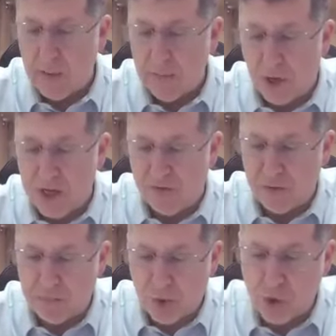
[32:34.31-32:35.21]
but if
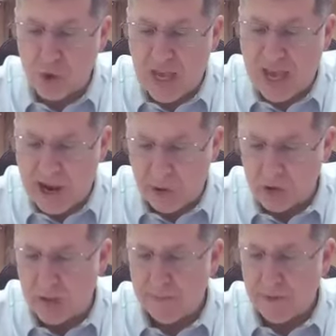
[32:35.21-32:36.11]
it goes
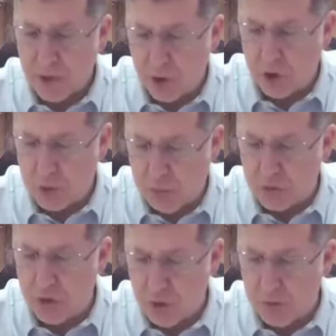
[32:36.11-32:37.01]
out, you're
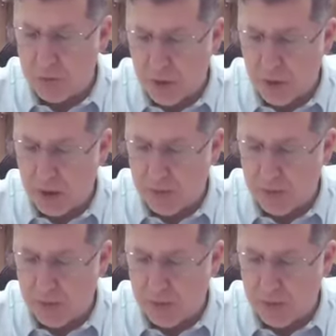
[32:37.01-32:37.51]
supposed to do it